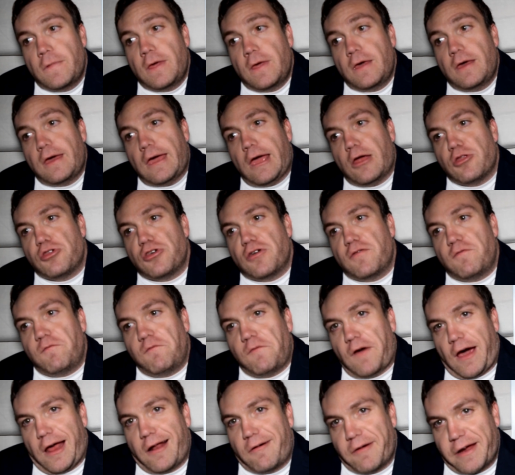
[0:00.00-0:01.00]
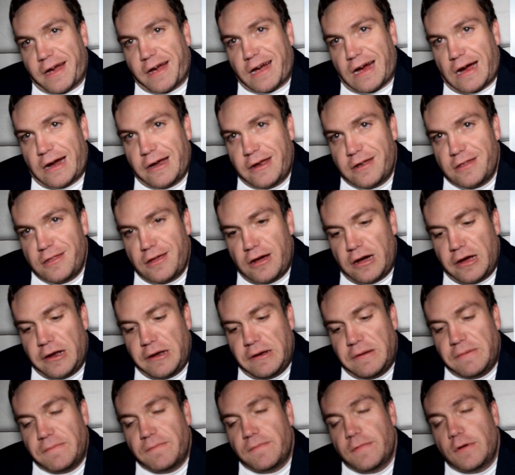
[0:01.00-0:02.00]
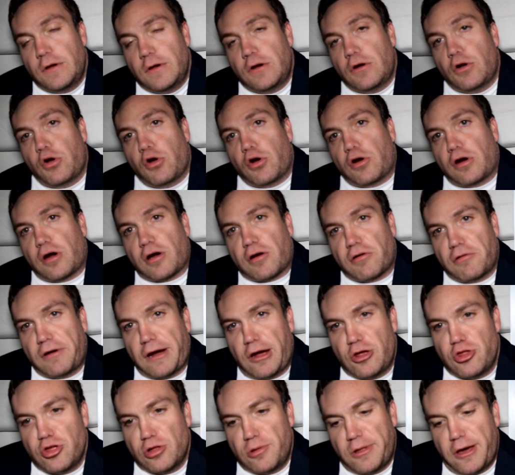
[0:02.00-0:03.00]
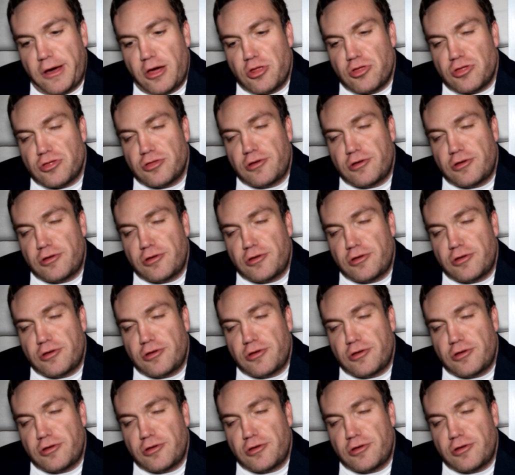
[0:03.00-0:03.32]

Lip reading: And she finally got it done. Congratulations